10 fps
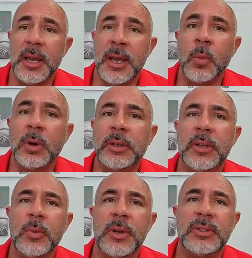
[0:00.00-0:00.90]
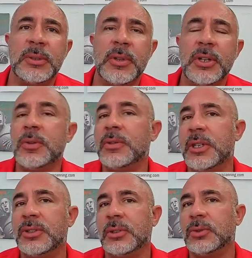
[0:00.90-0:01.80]
and working with some of the new
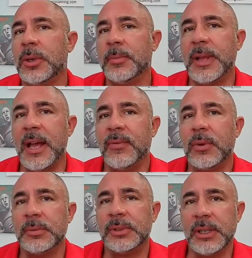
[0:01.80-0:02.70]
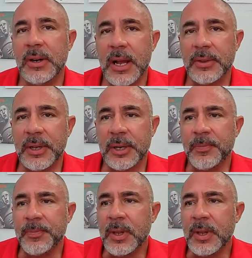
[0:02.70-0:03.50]
digital twin platforms that are out there.